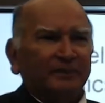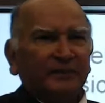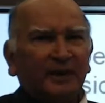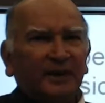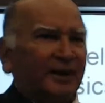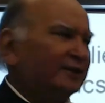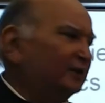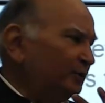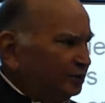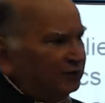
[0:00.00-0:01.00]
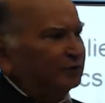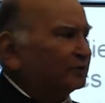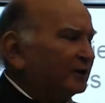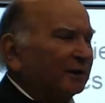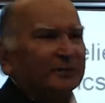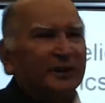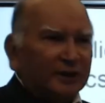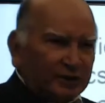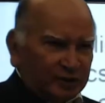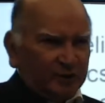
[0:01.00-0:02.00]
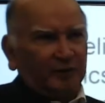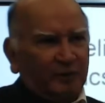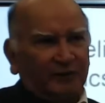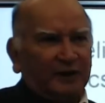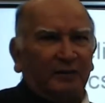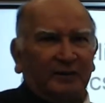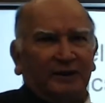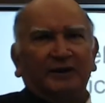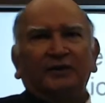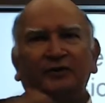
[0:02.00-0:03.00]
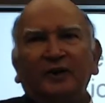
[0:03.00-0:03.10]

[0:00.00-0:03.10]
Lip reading: and you use something to overcome it. That's fine.